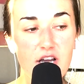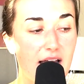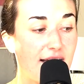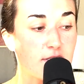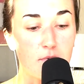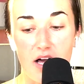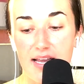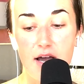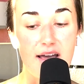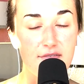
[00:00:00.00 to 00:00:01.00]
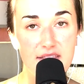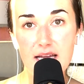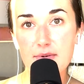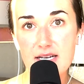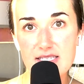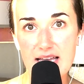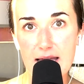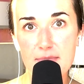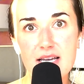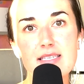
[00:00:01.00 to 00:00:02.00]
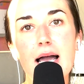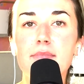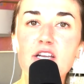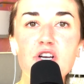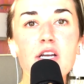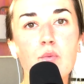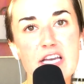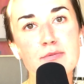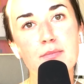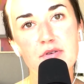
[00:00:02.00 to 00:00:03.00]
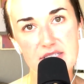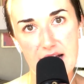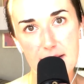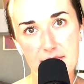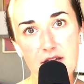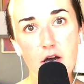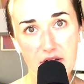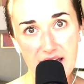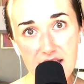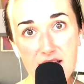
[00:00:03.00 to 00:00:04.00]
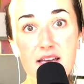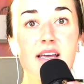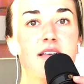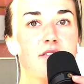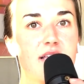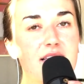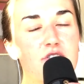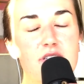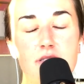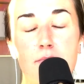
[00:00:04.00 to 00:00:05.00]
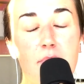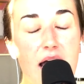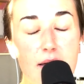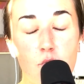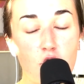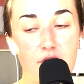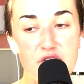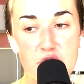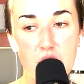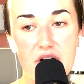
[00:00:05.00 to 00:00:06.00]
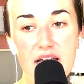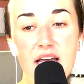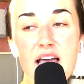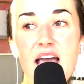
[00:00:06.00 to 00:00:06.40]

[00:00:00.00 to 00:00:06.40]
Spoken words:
I have to block out everything I'm going to say because I'm not trying to waste people's time. Okay. So that's just my moral of the story.